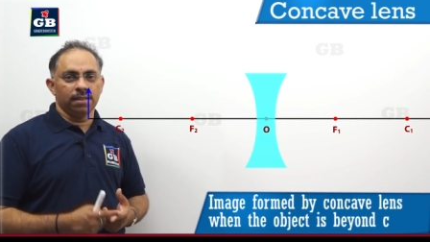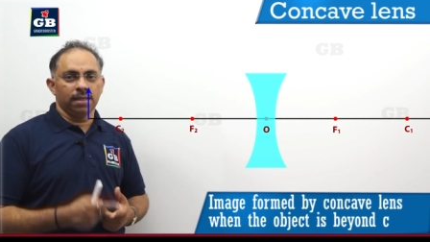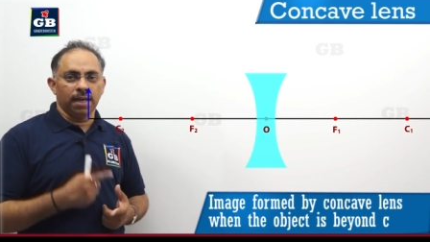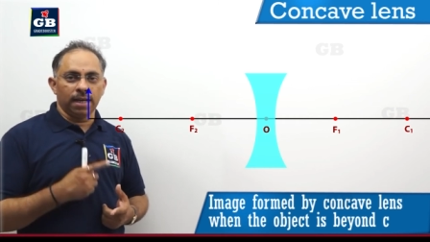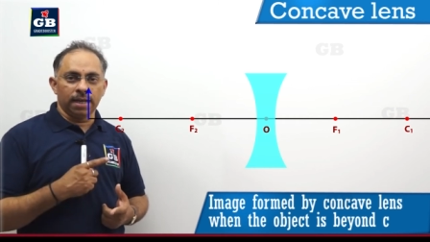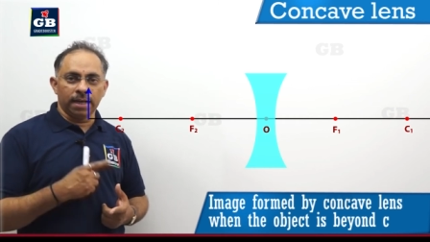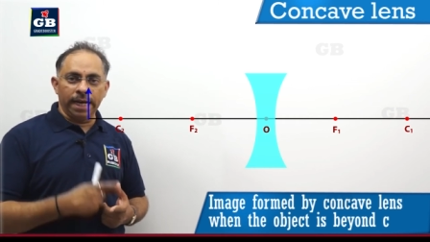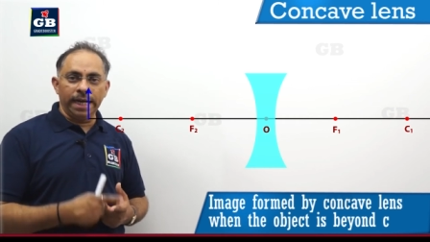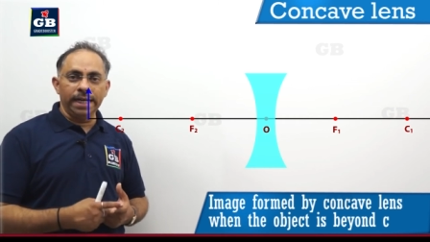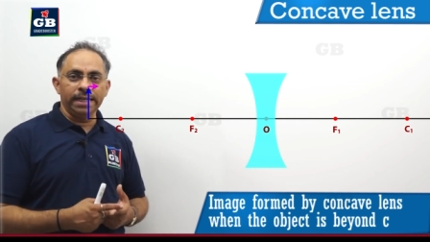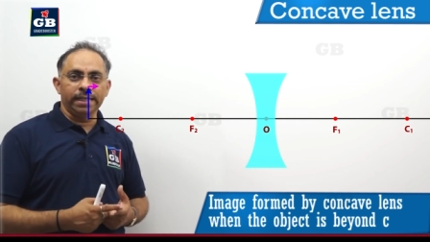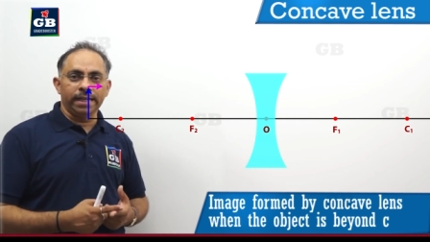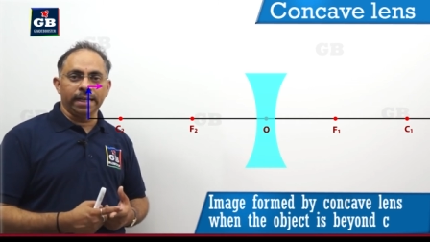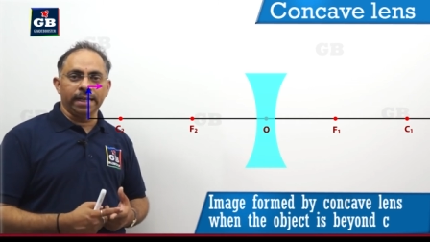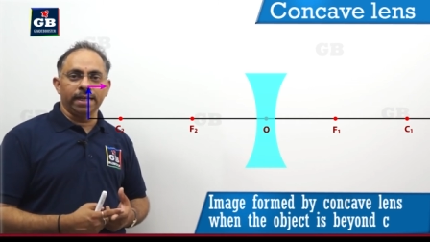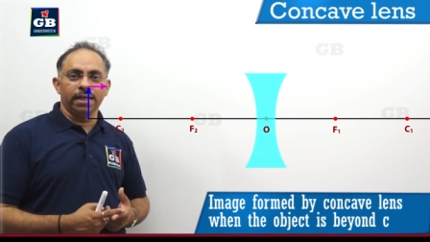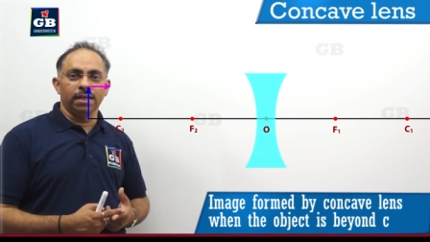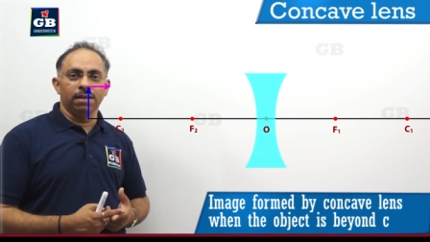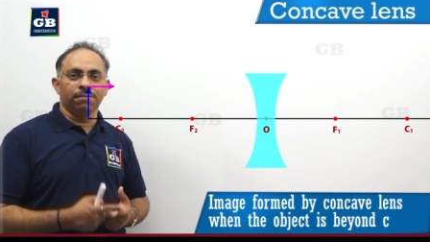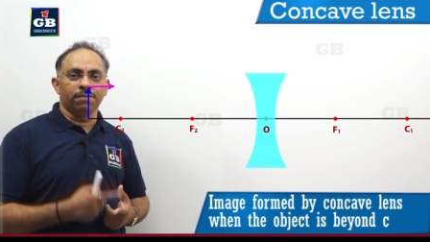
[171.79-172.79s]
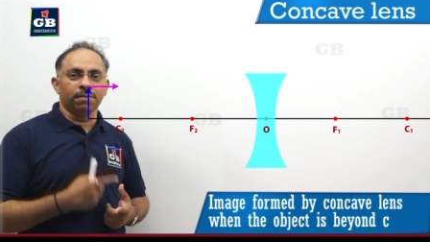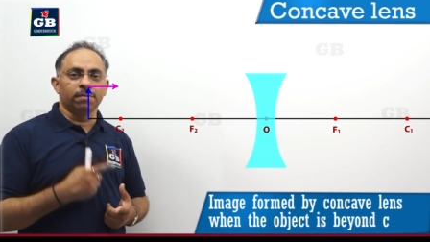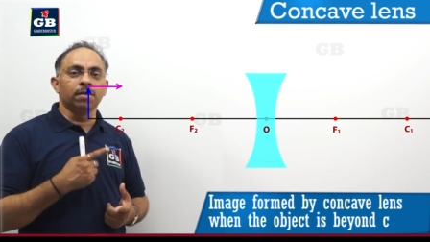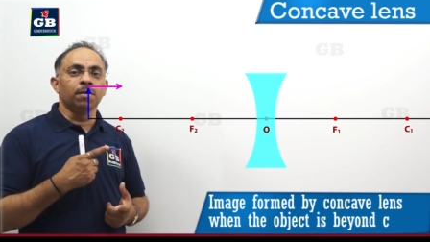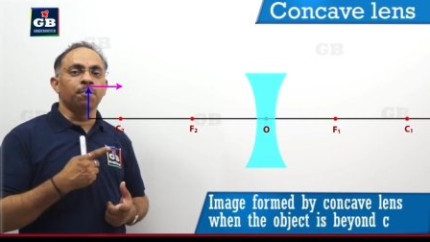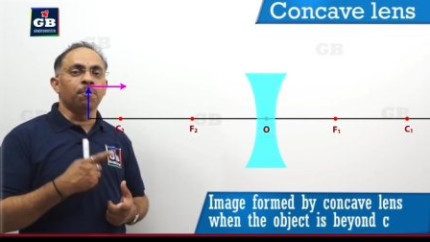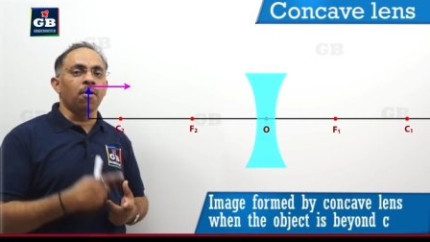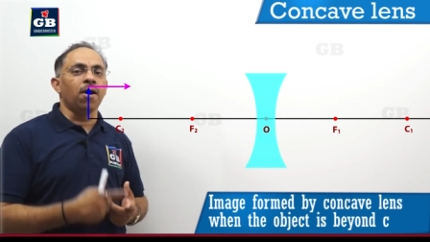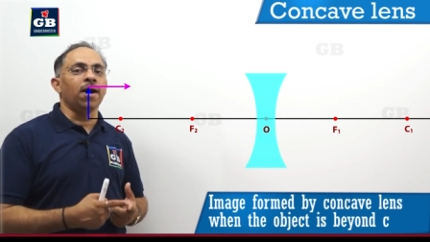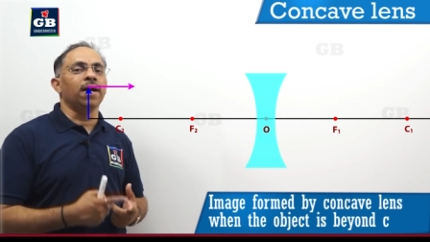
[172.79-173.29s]
a light ray from the
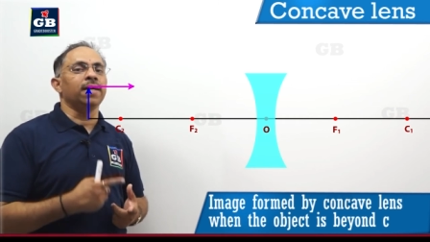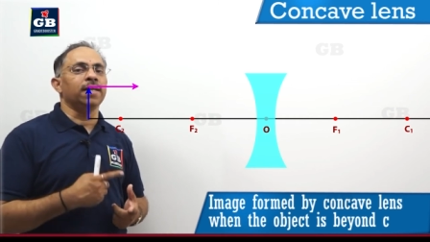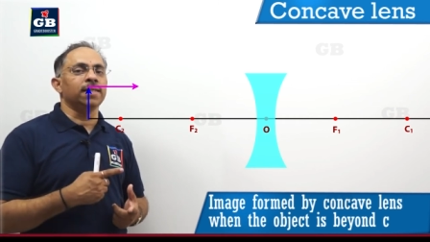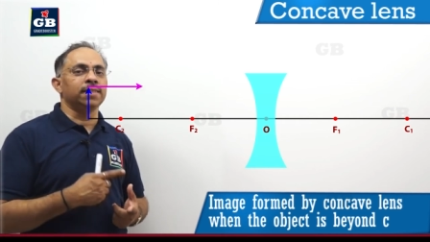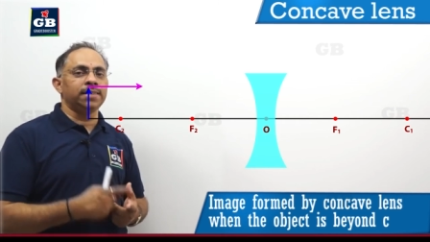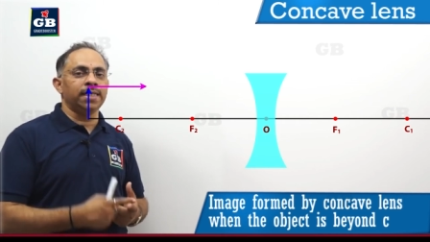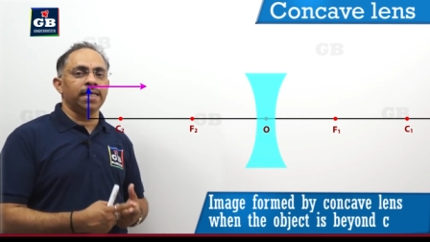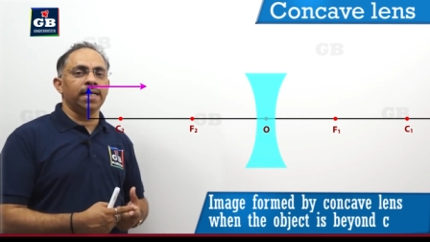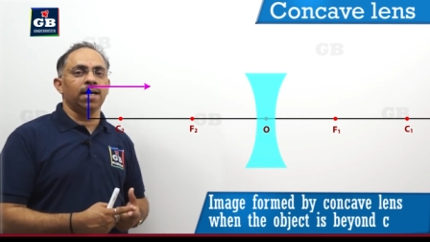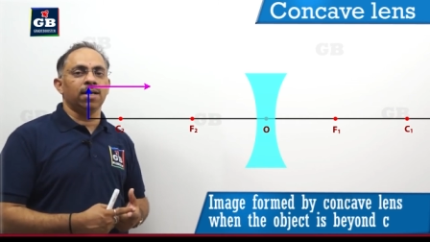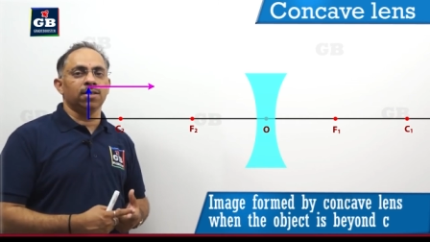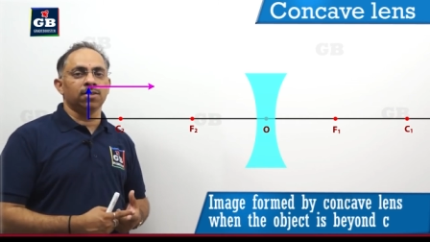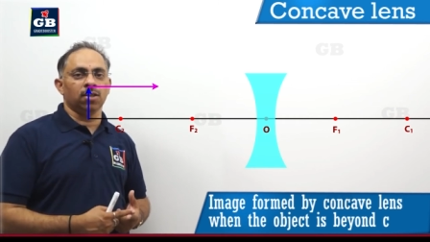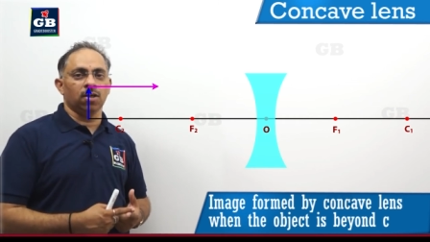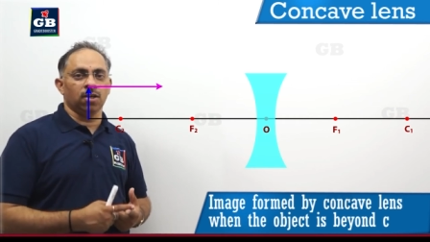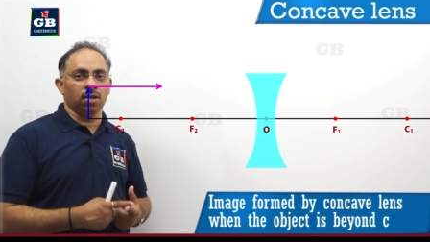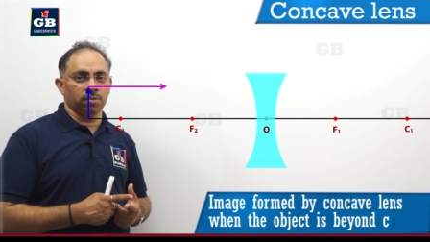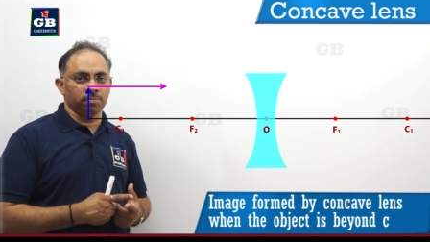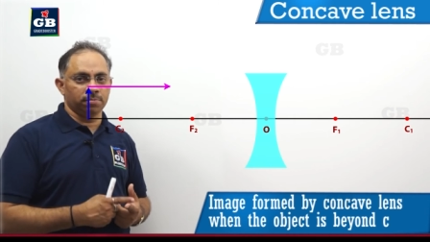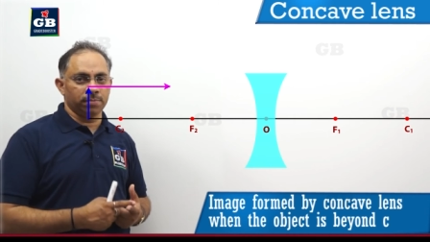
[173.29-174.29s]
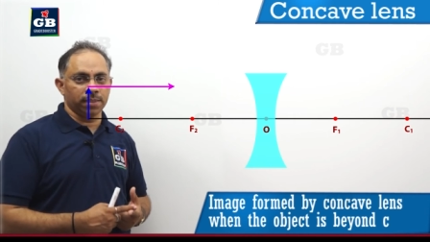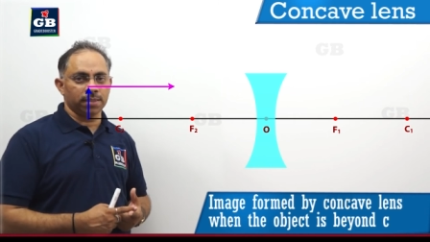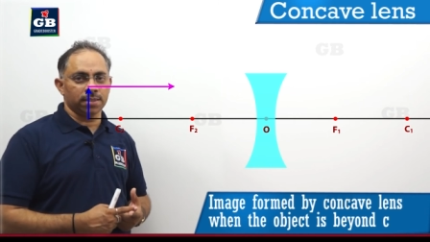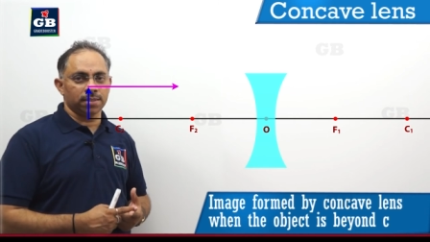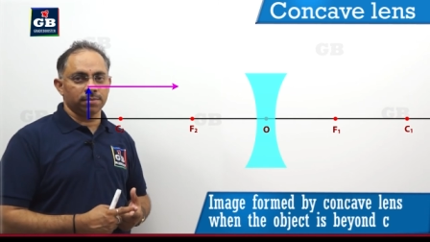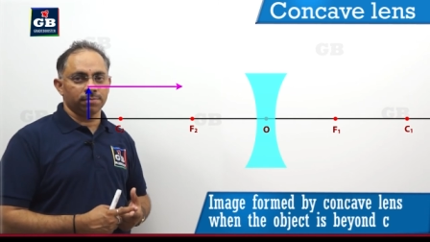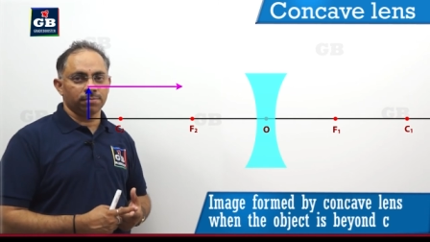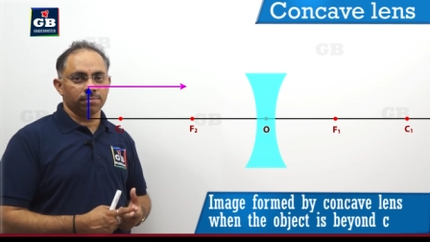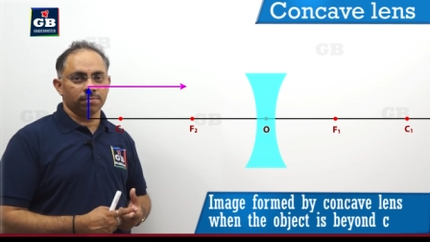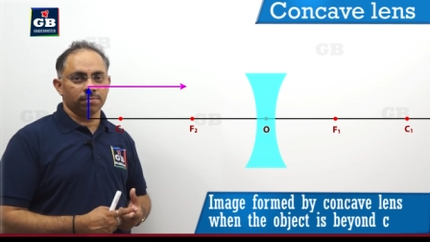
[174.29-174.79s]
point J on the object